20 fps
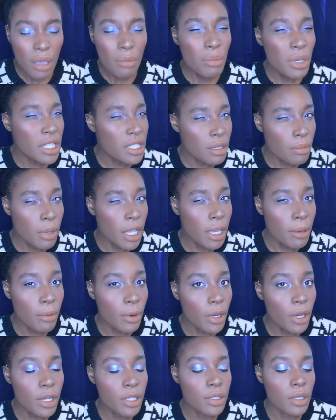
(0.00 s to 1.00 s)
piece of
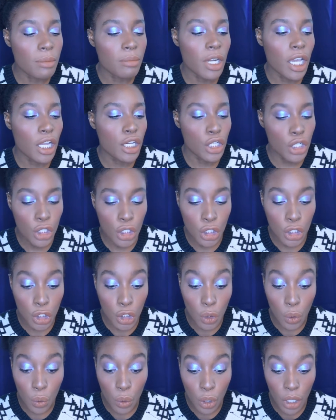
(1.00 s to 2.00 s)
paper, so I'm not
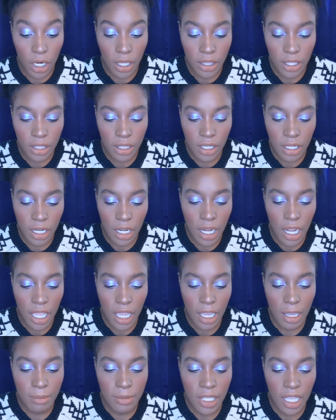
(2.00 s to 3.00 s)
sure that the
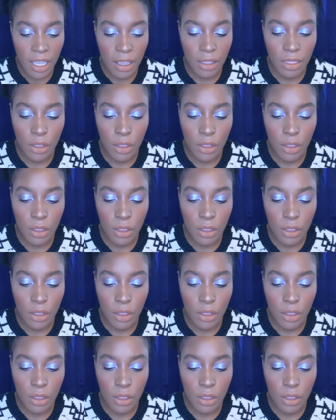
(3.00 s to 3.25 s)
names,